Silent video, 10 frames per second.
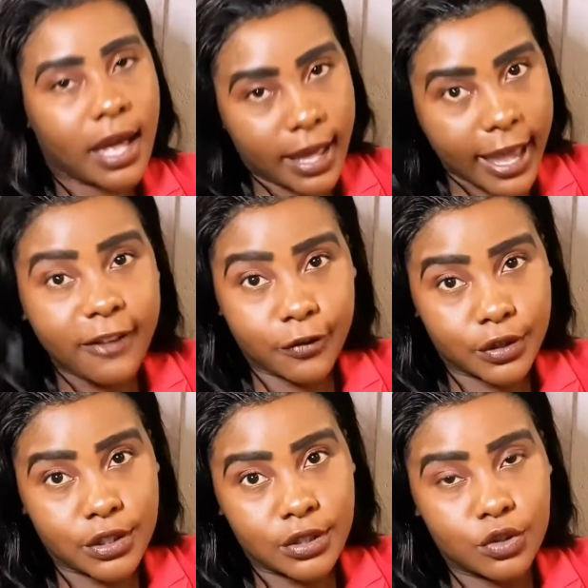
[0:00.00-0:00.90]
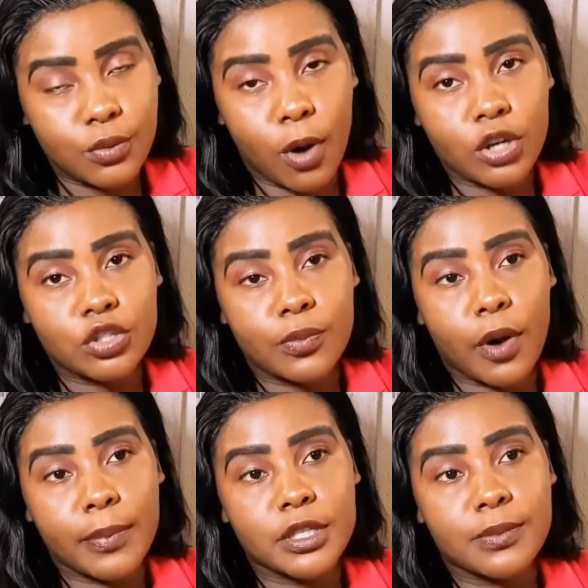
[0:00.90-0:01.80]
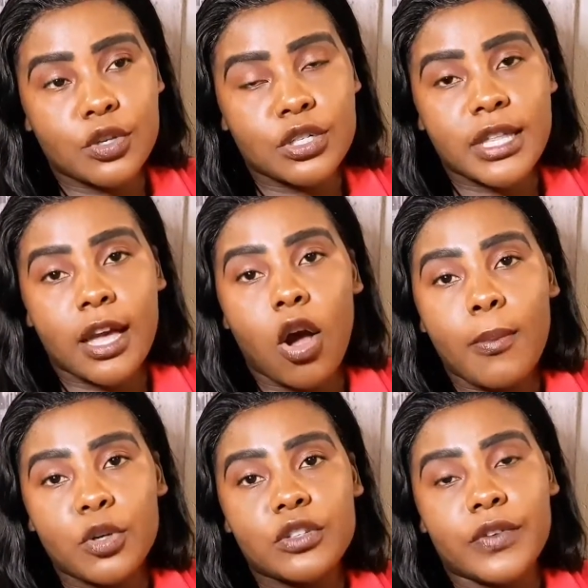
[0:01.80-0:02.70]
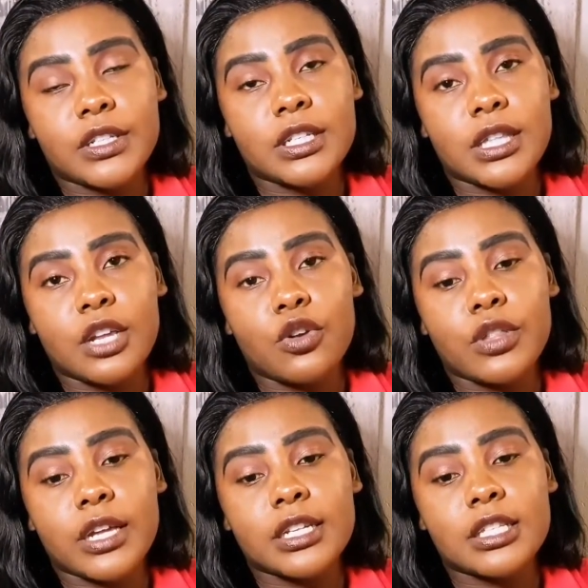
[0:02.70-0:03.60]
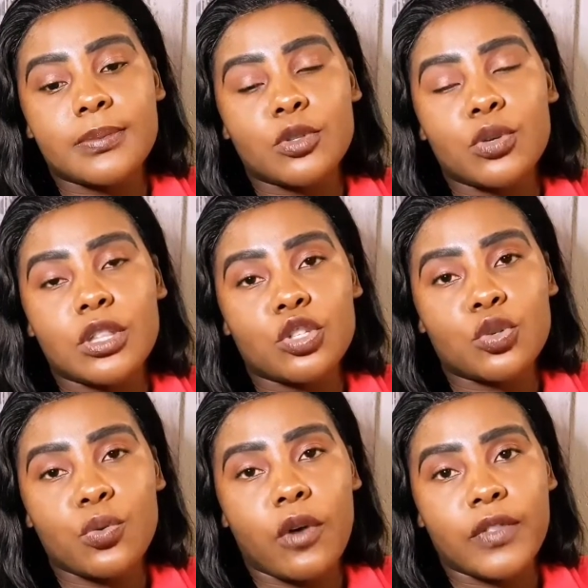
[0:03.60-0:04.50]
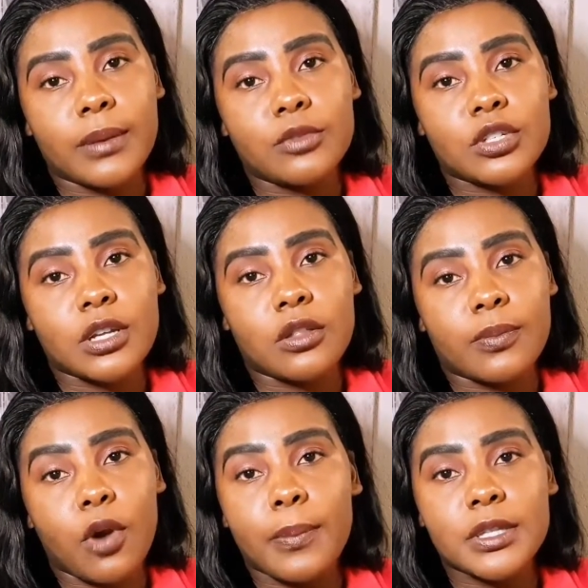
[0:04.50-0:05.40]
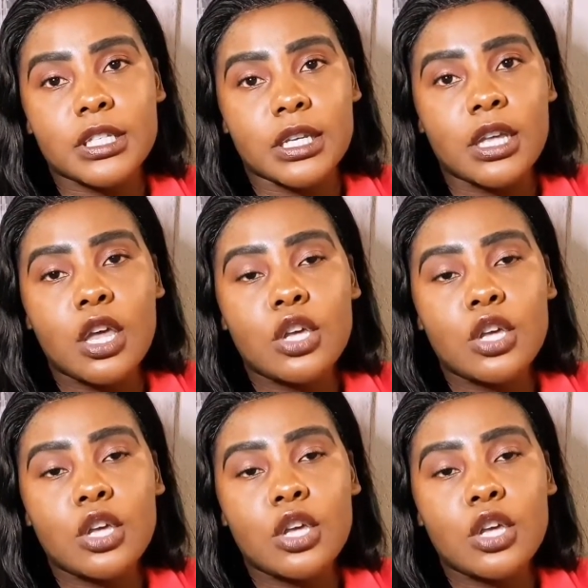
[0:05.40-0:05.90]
effort to market your property because they are motivated. They know that it's between the 2 of them to sell the property.